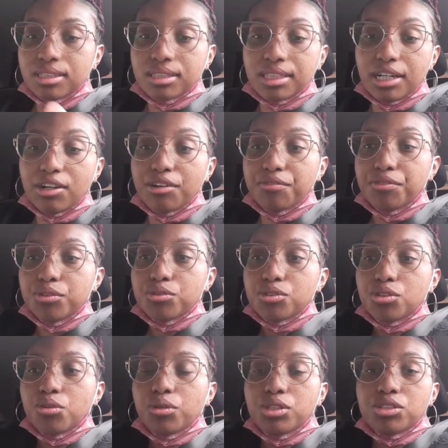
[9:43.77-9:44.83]
their
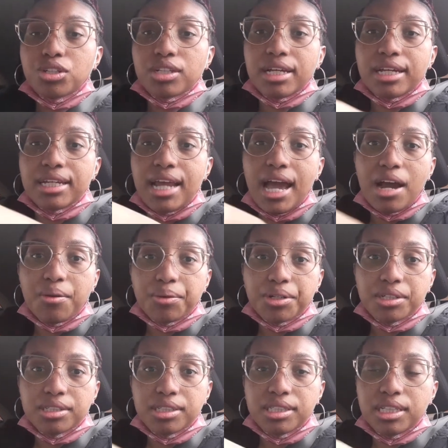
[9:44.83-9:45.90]
infusion only took like an hour
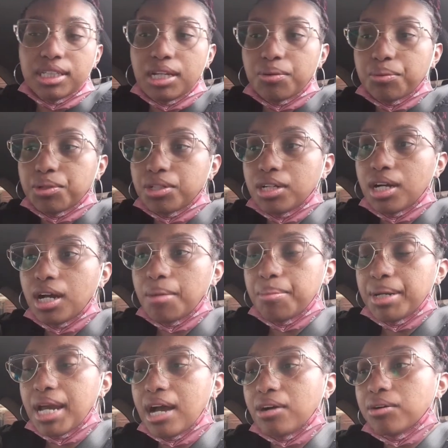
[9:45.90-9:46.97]
and then they were up
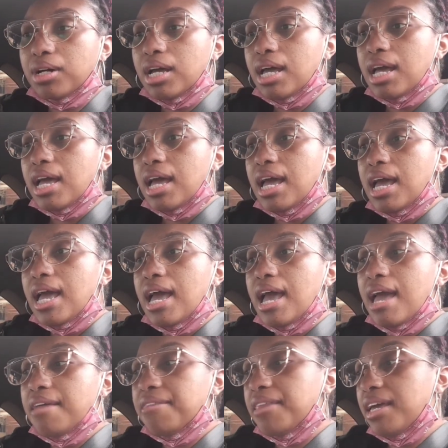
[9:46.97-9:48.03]
and out.
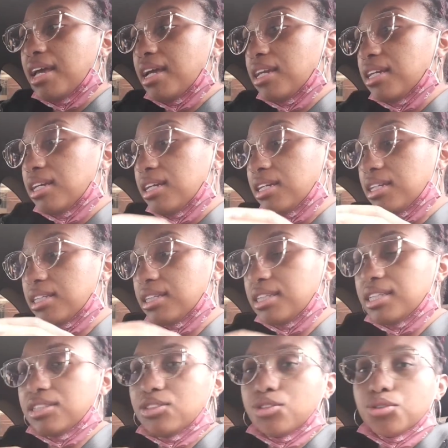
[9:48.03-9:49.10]
And then
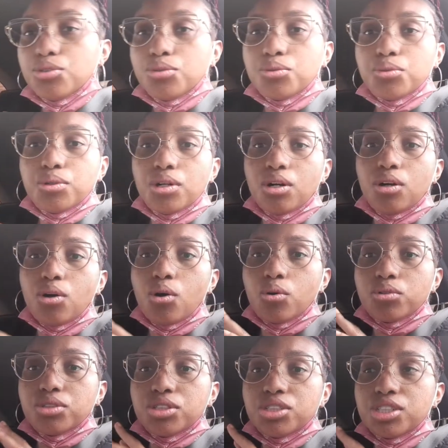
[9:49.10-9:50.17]
the two
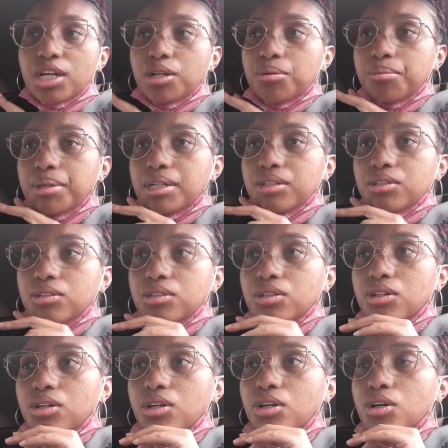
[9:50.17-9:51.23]
older gentlemen
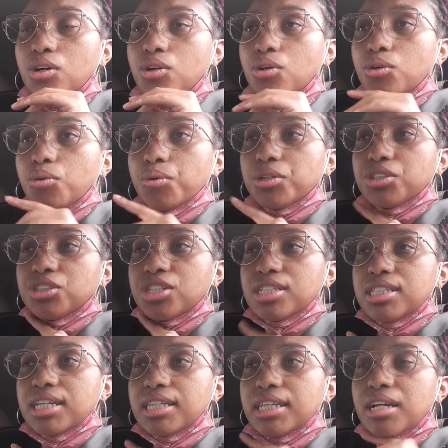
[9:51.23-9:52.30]
who were
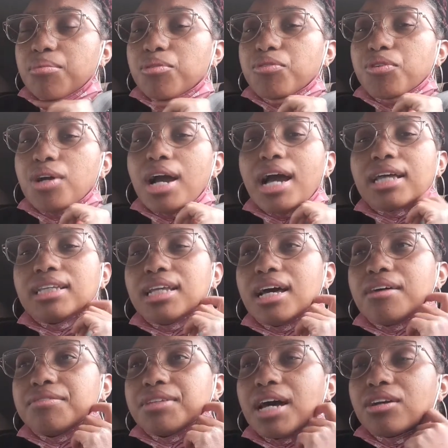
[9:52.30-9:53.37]
just in there before I
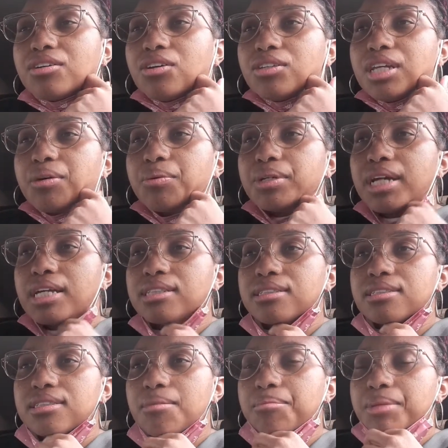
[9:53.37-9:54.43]
left, I don't know. They were
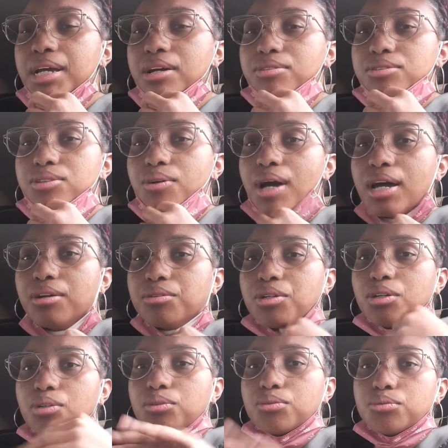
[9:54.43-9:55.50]
getting something else, so I don't
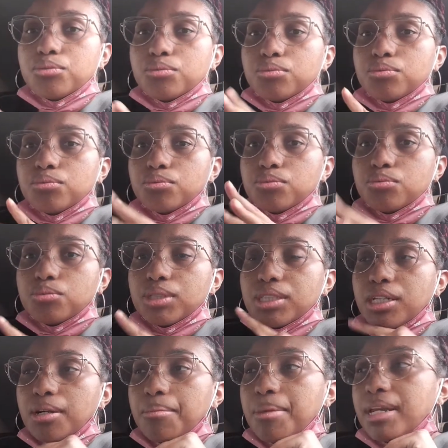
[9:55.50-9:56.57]
know
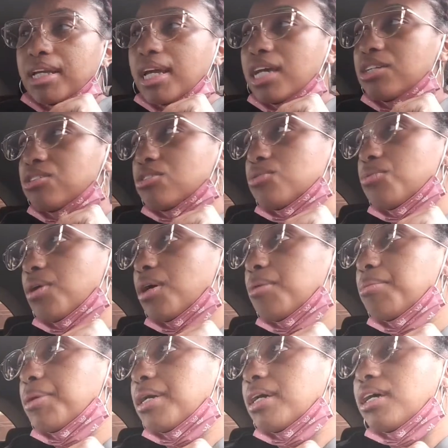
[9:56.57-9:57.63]
what their medications were,
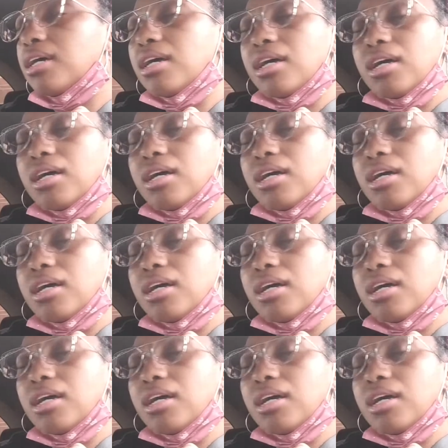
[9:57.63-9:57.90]
but